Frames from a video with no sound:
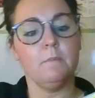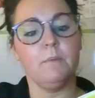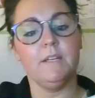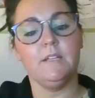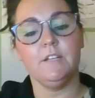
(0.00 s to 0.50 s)

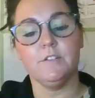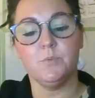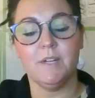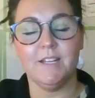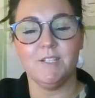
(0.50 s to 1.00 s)
But here's
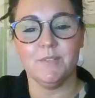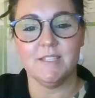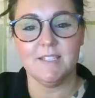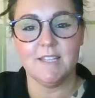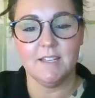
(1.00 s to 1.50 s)
what I do
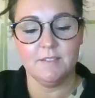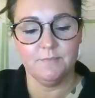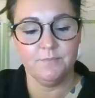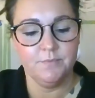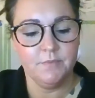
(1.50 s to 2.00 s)
instead.
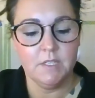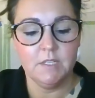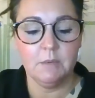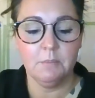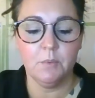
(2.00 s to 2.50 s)

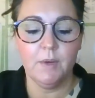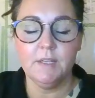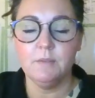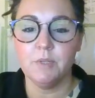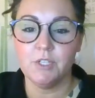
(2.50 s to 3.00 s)
Number 1,
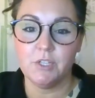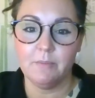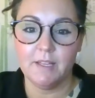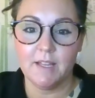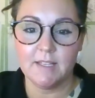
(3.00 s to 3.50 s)
push up
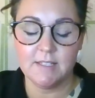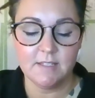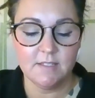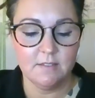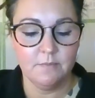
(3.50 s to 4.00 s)
my
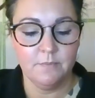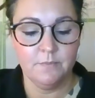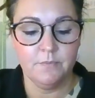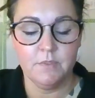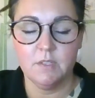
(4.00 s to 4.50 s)
glasses.
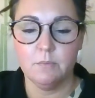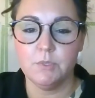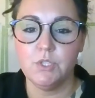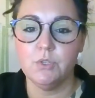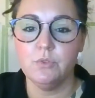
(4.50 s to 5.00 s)

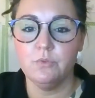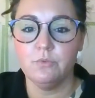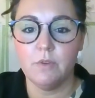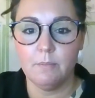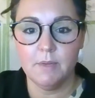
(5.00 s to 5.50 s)
Number 2,
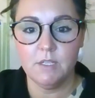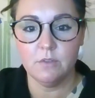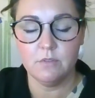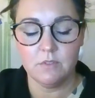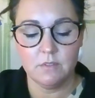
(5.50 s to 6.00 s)
rub my
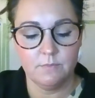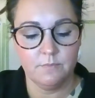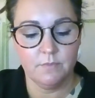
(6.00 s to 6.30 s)
nose.